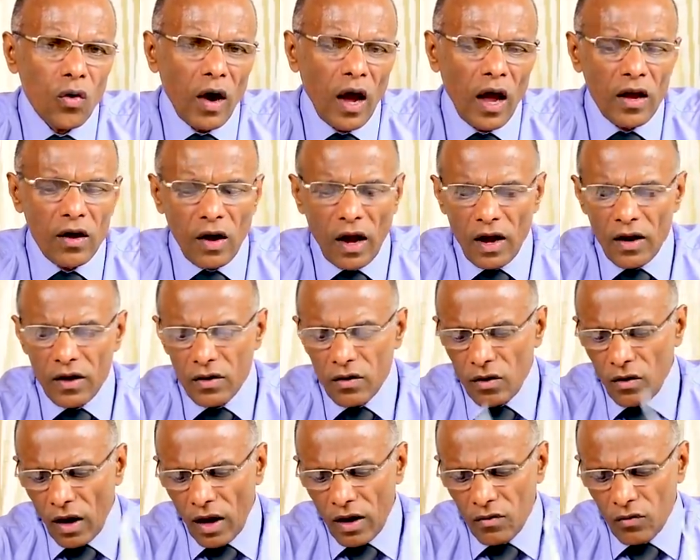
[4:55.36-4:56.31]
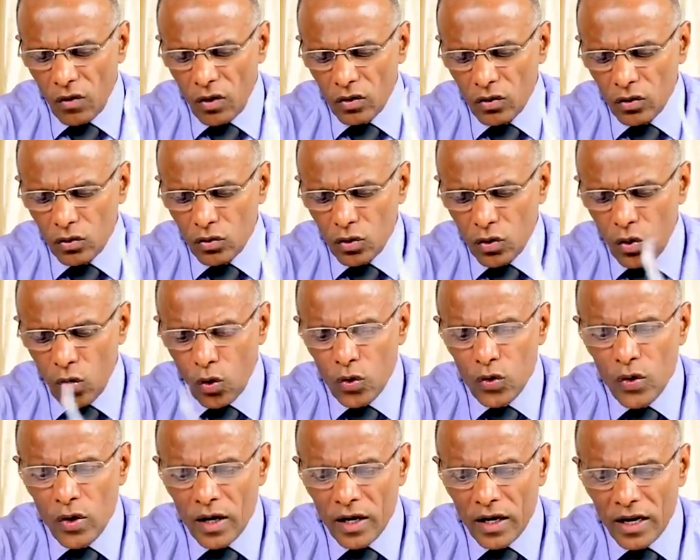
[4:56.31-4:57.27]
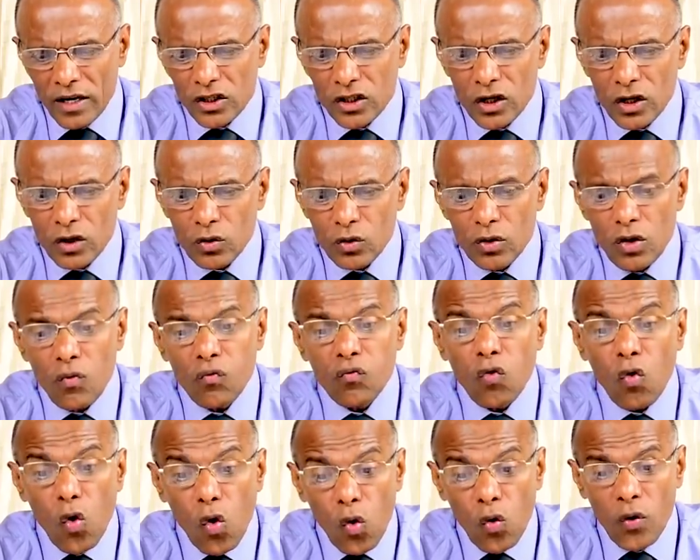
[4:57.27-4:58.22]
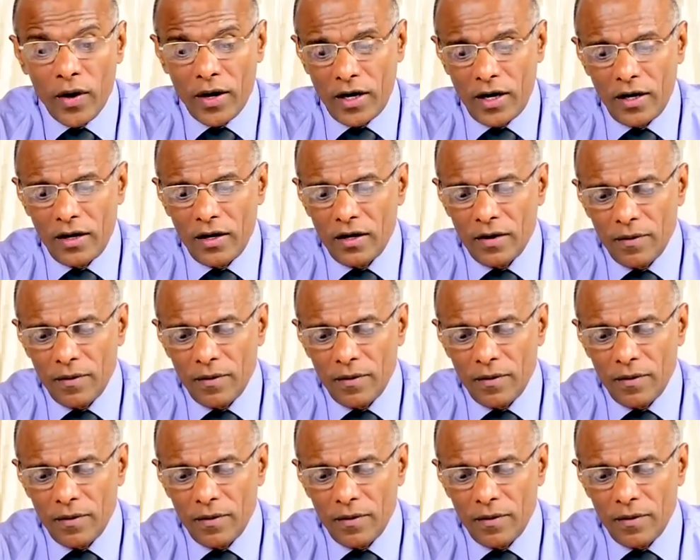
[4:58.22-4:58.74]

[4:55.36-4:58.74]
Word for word: I wanted to draw your attention to the foreword